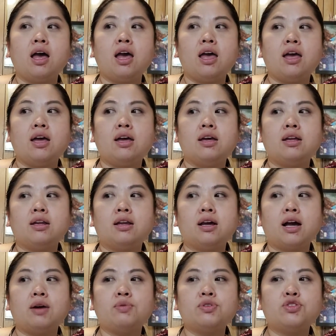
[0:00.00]
and
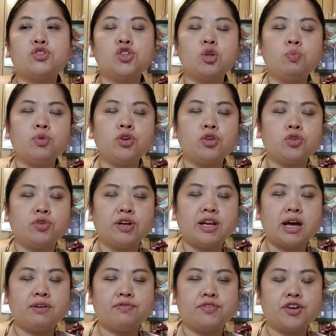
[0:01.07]
I was super annoyed
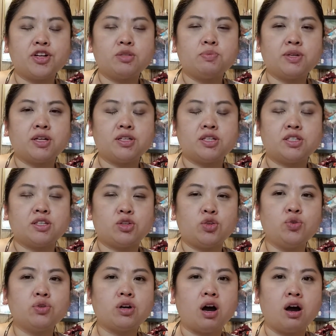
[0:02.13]
at first because it's a
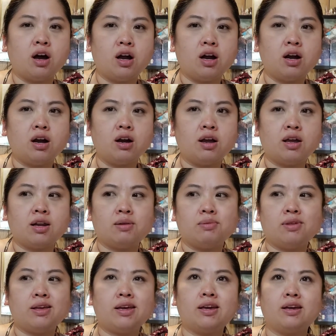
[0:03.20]
new car and I'm
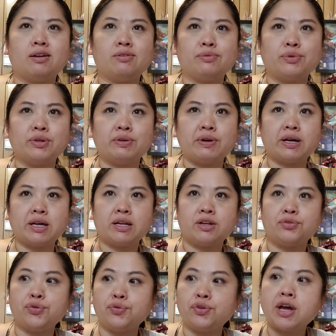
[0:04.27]
like, uh, what do I get a
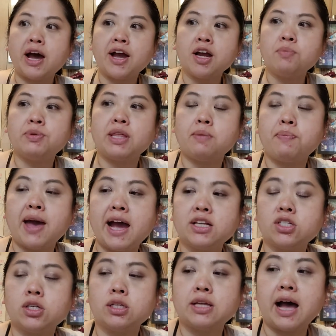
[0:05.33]
new tire? But they
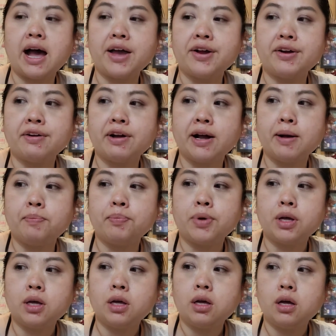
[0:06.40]
patched the tire up
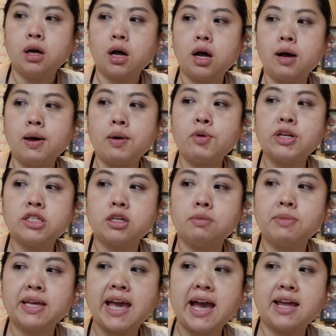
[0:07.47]
I went to a
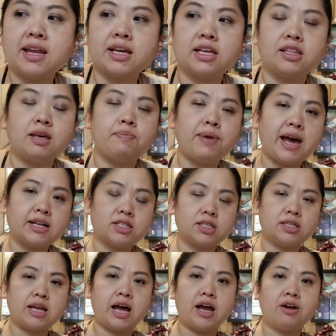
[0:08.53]
mechanic and they patched the
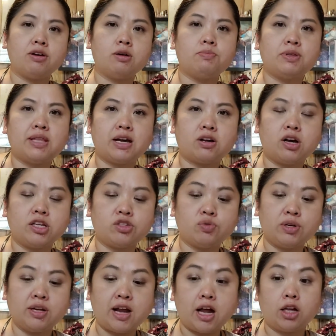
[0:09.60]
tire up and that cost
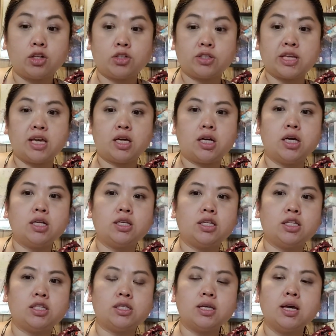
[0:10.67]
$20, thank
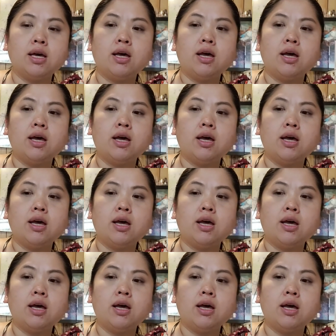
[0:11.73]
goodness.